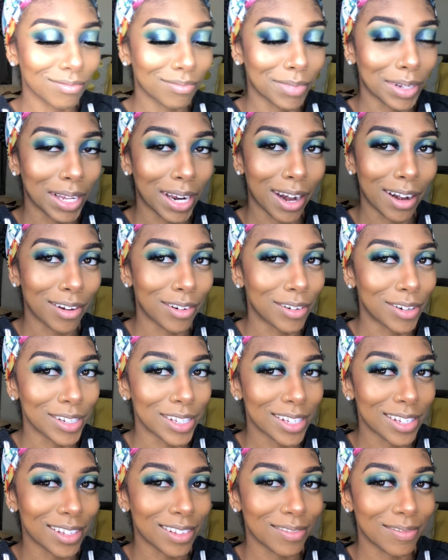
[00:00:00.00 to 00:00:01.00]
But I know
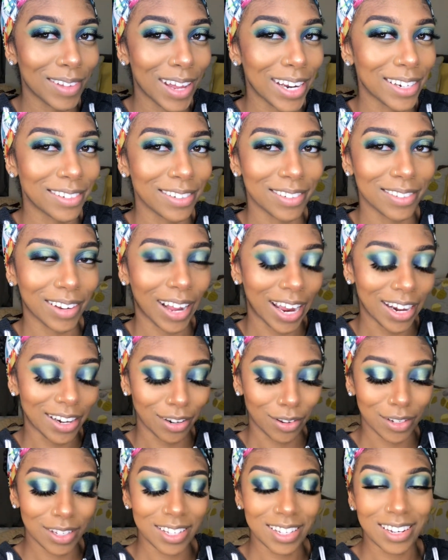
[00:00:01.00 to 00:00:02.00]
I
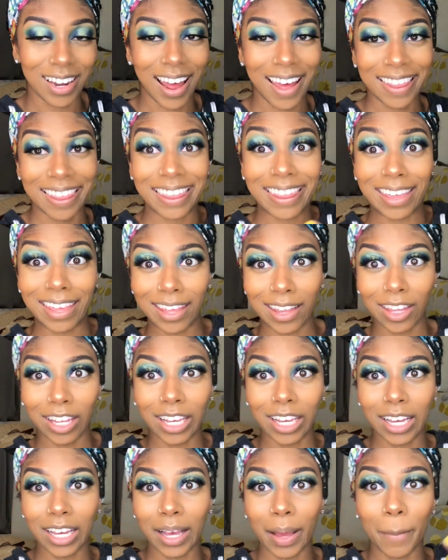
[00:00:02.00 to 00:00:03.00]
know it's not the
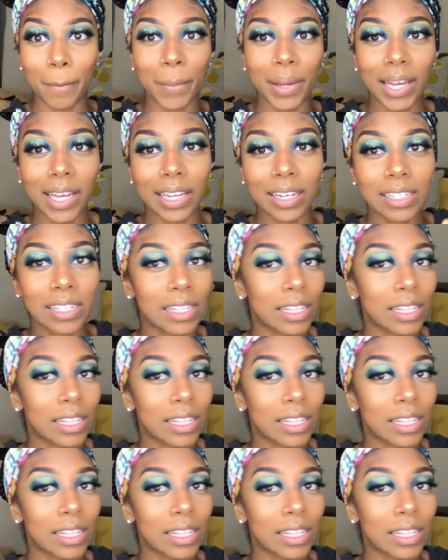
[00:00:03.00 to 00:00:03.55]
look, but